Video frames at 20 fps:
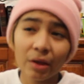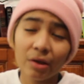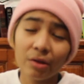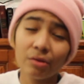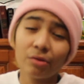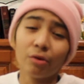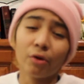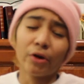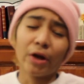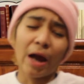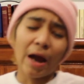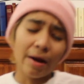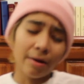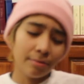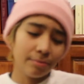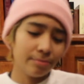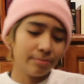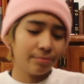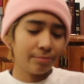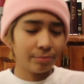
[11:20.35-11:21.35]
So, yeah.
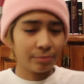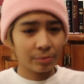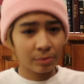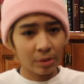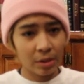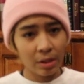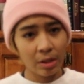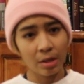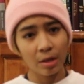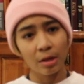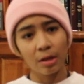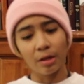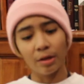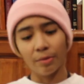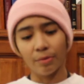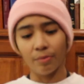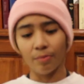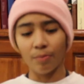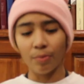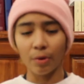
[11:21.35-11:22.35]

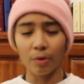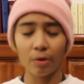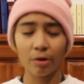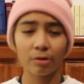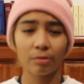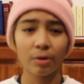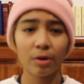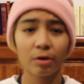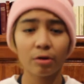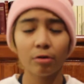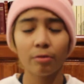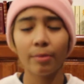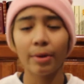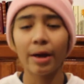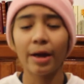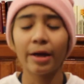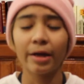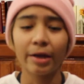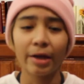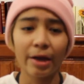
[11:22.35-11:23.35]
But once my uncle and my
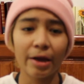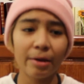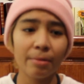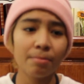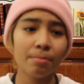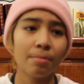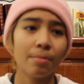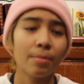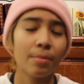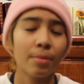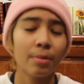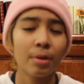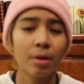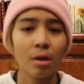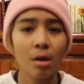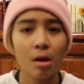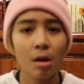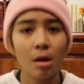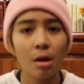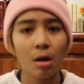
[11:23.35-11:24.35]
aunt came,
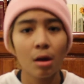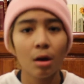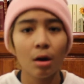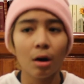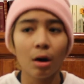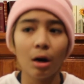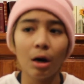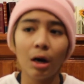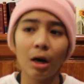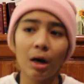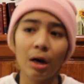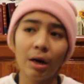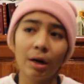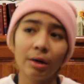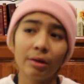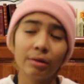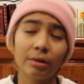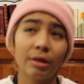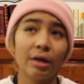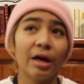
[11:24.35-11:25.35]
I
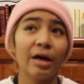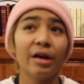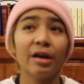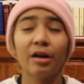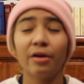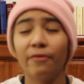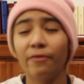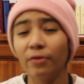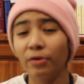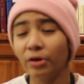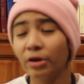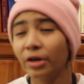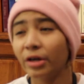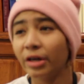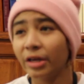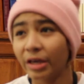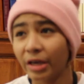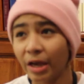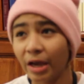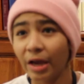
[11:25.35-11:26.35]
did not feel good
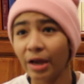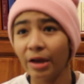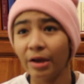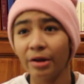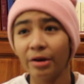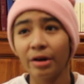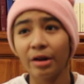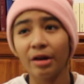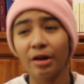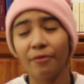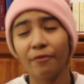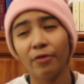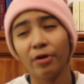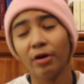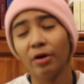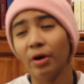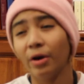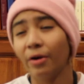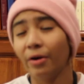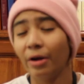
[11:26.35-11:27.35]
again, and I
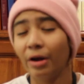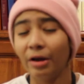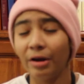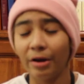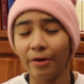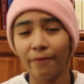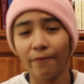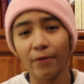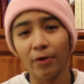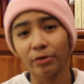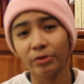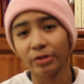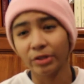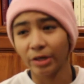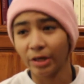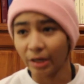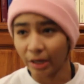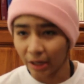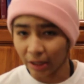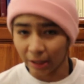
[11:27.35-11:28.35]
felt it
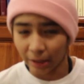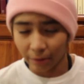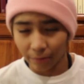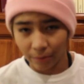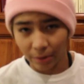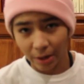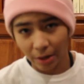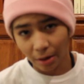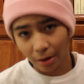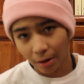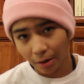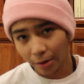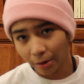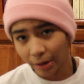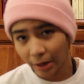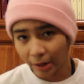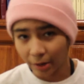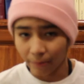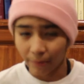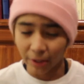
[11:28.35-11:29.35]
again, like my heart
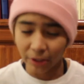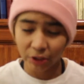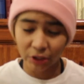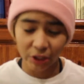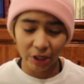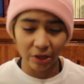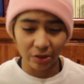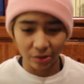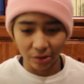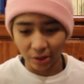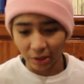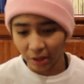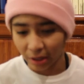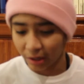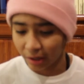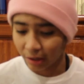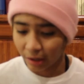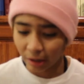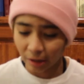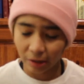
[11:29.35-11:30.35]
out of my chest
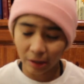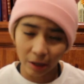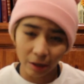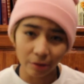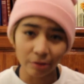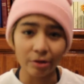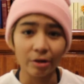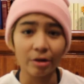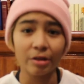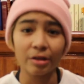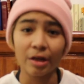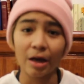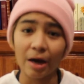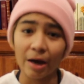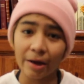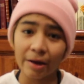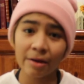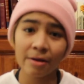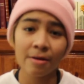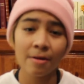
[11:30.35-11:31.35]
again, and I thought I was gonna
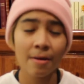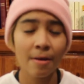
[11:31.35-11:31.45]
die.